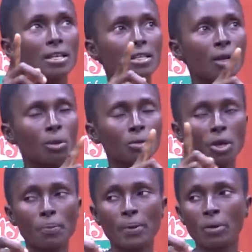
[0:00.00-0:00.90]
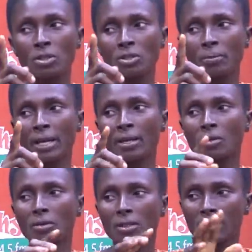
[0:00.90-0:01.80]
yakoto proud no be no
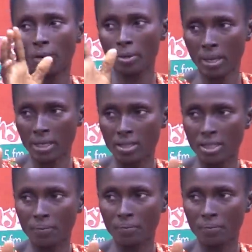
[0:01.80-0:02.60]
na me makitem.